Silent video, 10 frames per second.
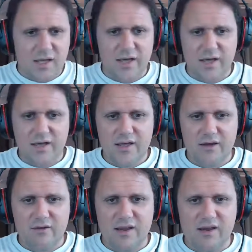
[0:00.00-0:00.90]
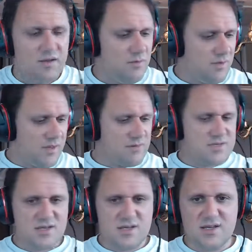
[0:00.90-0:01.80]
All right. Well, that
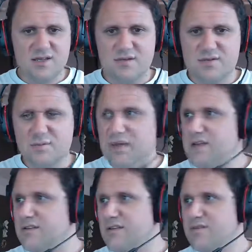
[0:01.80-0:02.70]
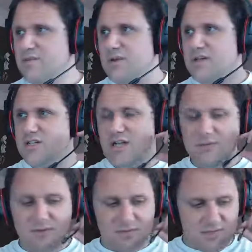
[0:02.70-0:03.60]
was the paint. That was a paint
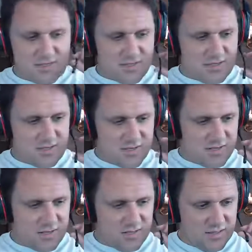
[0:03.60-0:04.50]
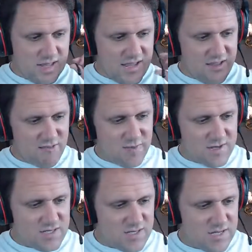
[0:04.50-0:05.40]
job. That was a live
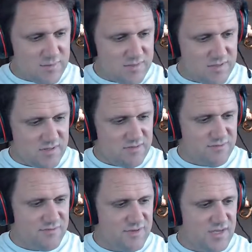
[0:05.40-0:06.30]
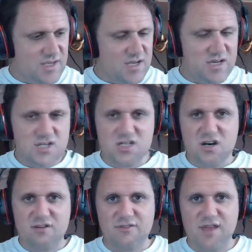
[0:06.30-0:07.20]
paint job of
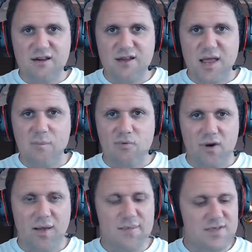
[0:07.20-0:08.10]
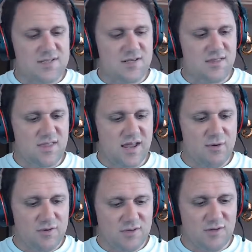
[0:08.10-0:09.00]
Sheriff Garrett. I promised that
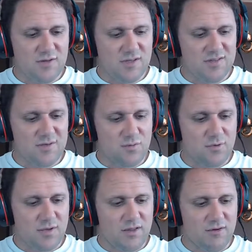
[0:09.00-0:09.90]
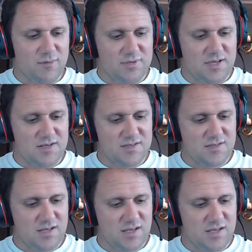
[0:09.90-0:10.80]
I would do this in one of my other
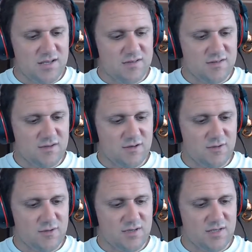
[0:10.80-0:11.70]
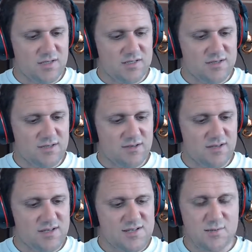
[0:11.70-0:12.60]
updates, and so
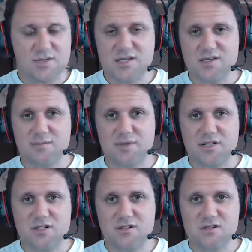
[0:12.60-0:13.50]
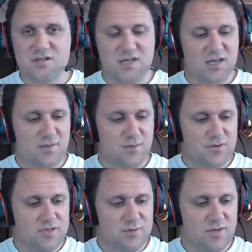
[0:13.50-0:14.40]
there he is. I'm going to take some pictures and
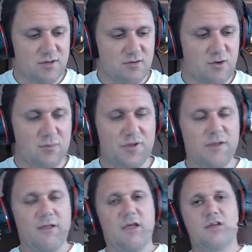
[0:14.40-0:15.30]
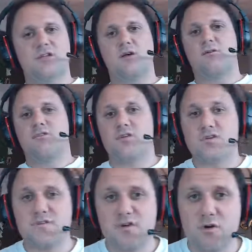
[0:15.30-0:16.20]
post them in the group. So for
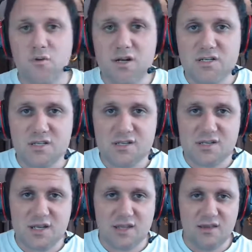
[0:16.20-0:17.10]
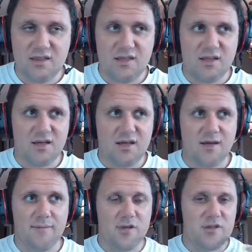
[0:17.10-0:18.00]
those of you who are watching this in the
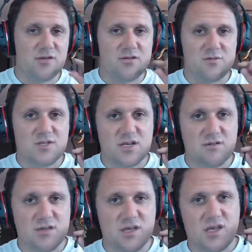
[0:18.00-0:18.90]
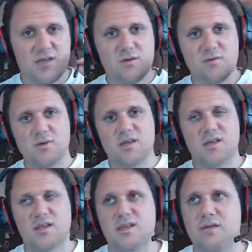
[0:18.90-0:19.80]
on the YouTube channel and you
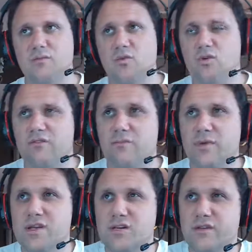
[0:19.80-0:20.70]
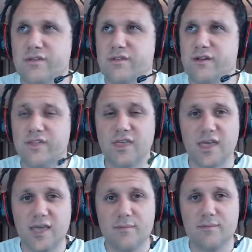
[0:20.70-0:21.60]
want to get more information on the
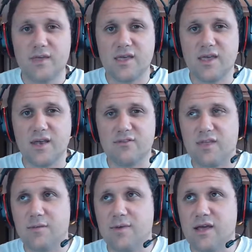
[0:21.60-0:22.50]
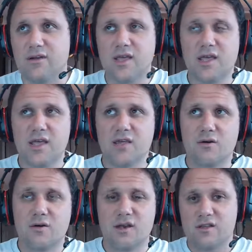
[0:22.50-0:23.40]
game and everything coming out,
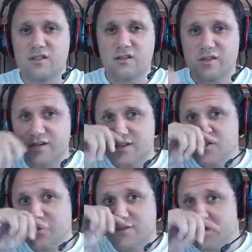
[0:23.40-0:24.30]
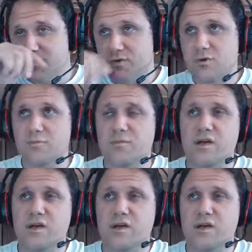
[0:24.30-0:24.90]
go ahead and click the link to join the Facebook group.